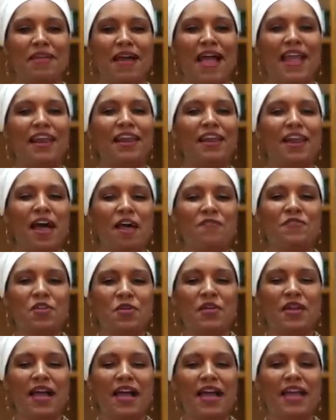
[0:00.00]
I love
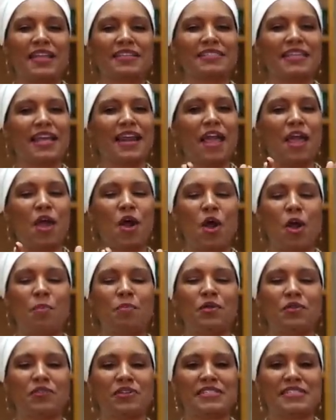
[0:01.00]
you guys and I
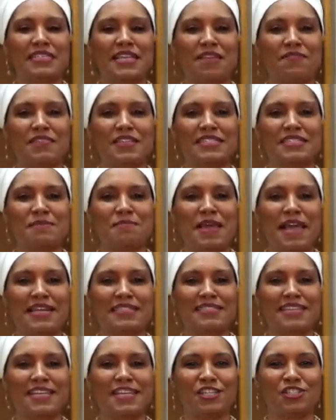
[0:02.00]
hope you receive this
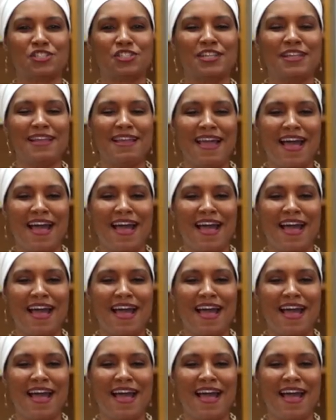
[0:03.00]
message.